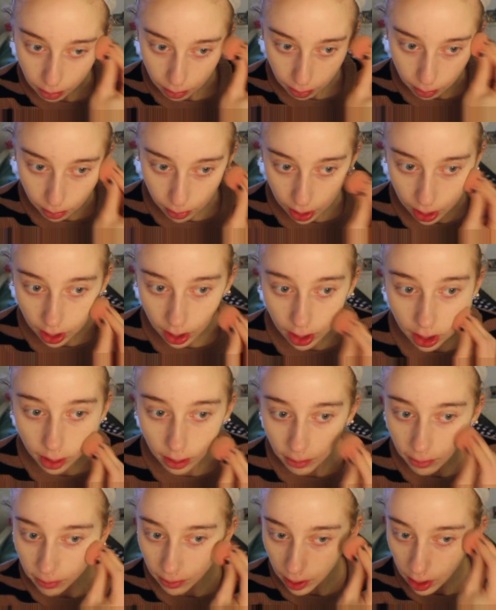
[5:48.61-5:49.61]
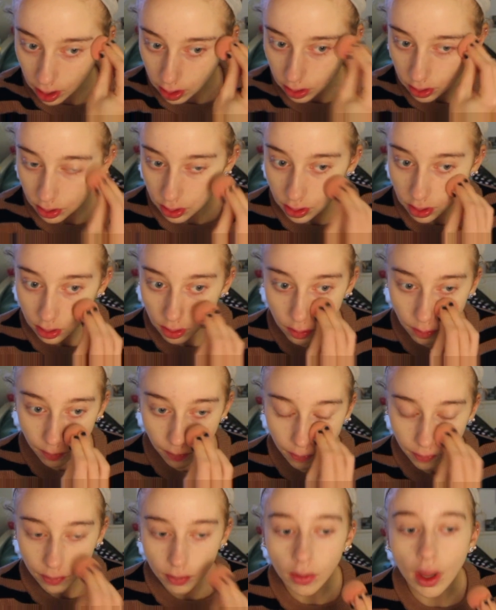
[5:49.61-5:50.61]
my face
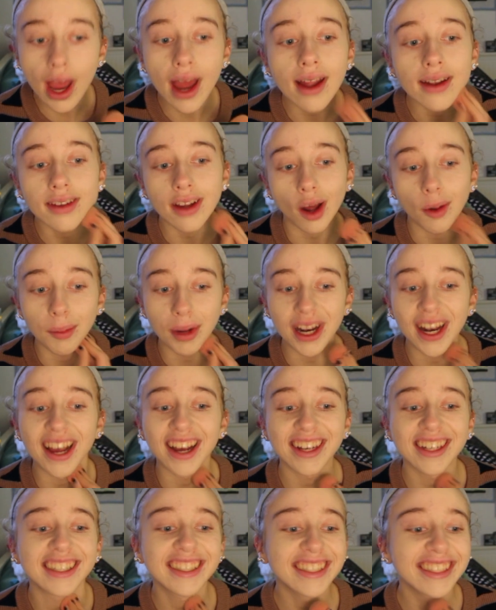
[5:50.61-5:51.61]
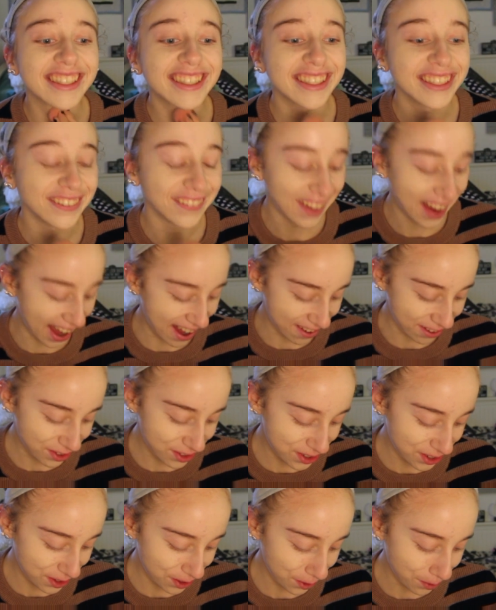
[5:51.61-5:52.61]
and down my neck, because you
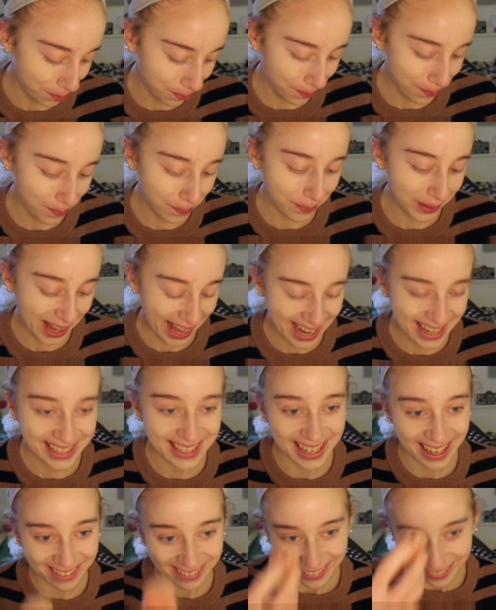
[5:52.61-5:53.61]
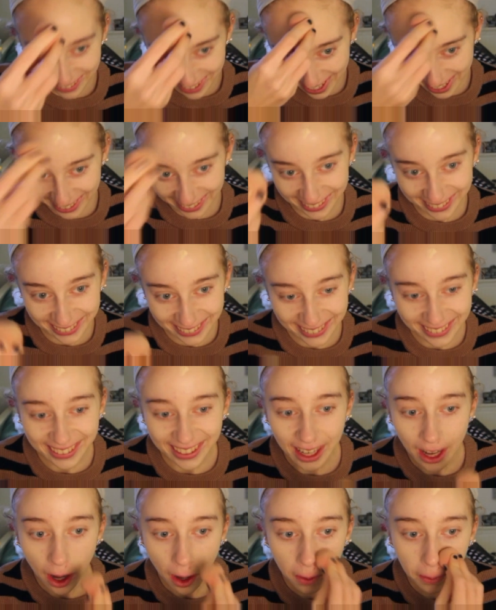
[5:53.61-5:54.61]
have to blend down your neck.
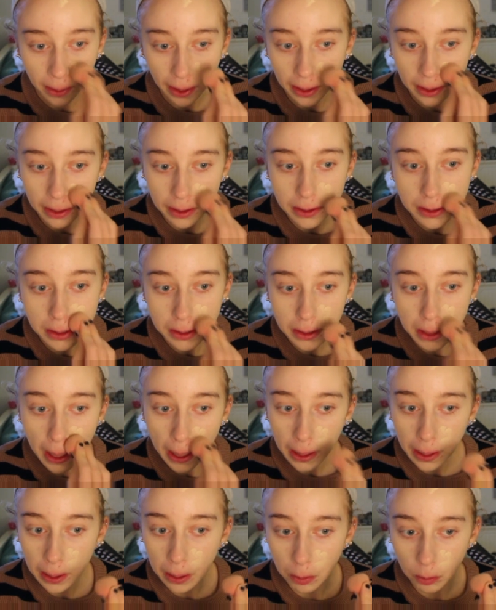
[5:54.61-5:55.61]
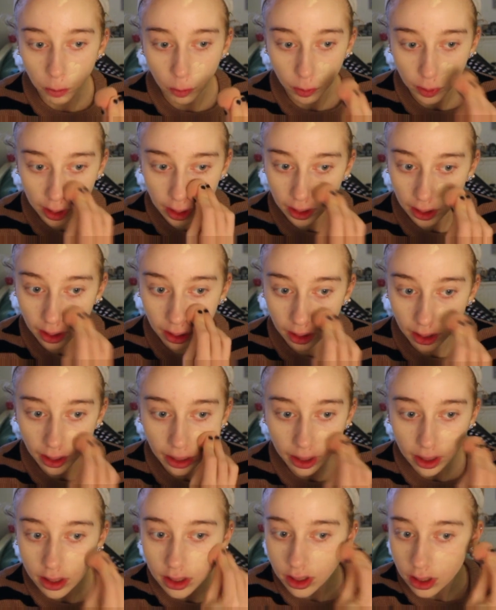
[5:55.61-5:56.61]
Okay, this is getting really
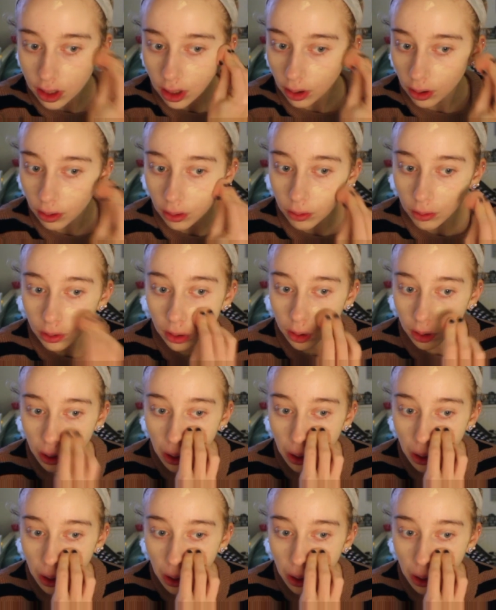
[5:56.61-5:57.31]
light, so